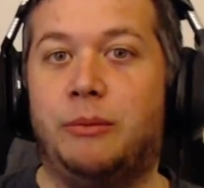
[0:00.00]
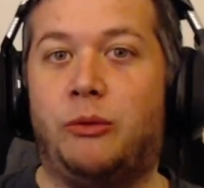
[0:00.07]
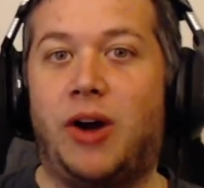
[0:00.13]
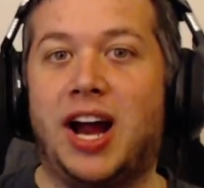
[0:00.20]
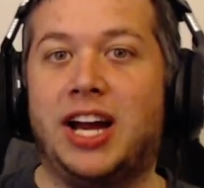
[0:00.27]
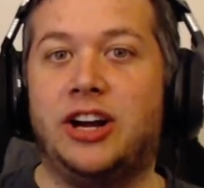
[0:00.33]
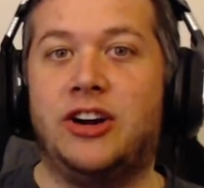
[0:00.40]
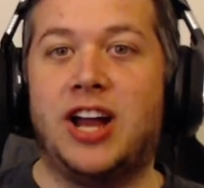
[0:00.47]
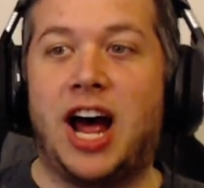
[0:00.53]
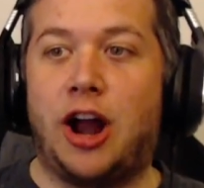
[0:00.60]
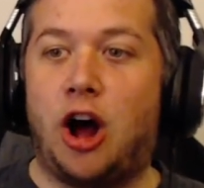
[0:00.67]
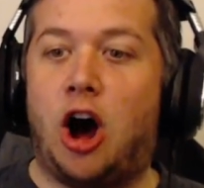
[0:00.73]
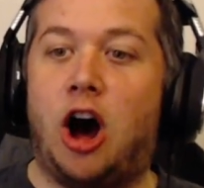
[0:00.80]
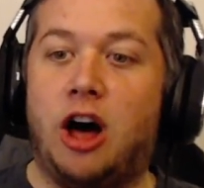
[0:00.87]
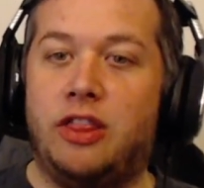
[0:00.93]
right? You're not
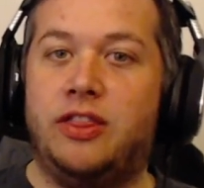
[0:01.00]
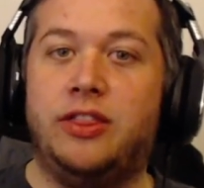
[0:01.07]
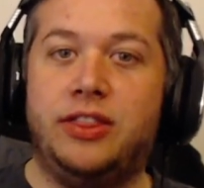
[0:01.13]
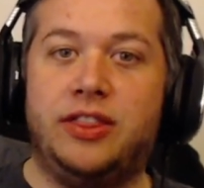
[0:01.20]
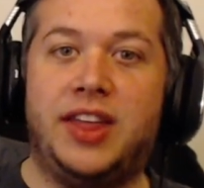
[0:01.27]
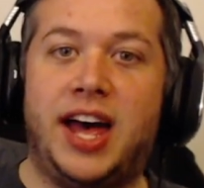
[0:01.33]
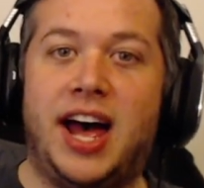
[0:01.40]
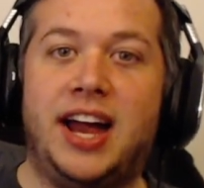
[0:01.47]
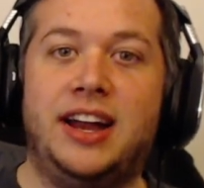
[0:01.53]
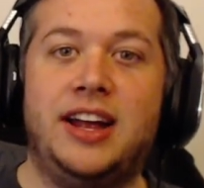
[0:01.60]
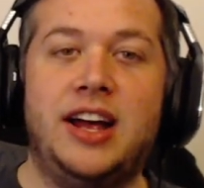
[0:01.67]
on that.